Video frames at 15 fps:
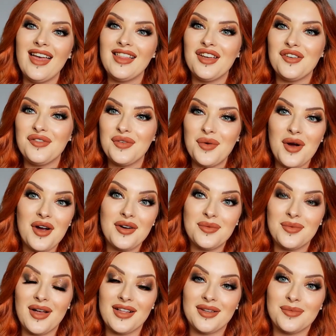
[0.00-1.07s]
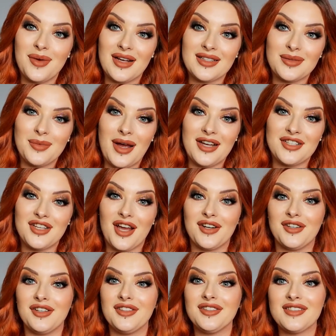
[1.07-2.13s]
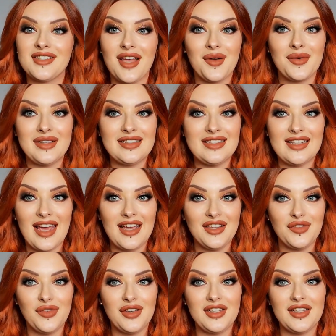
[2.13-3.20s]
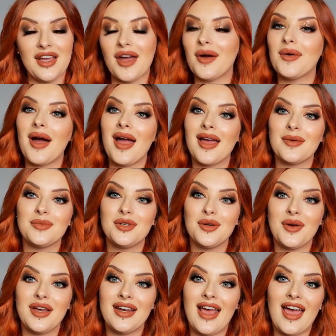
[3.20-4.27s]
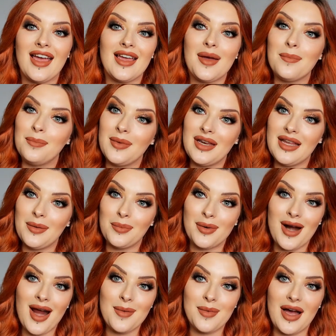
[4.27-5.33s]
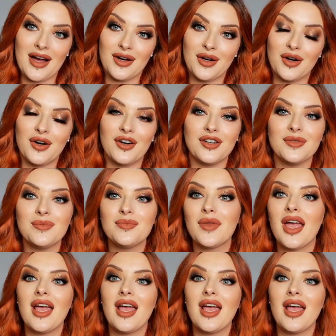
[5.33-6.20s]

Hello everyone, welcome back to my channel. So in today's video I am doing a mini Primark haul.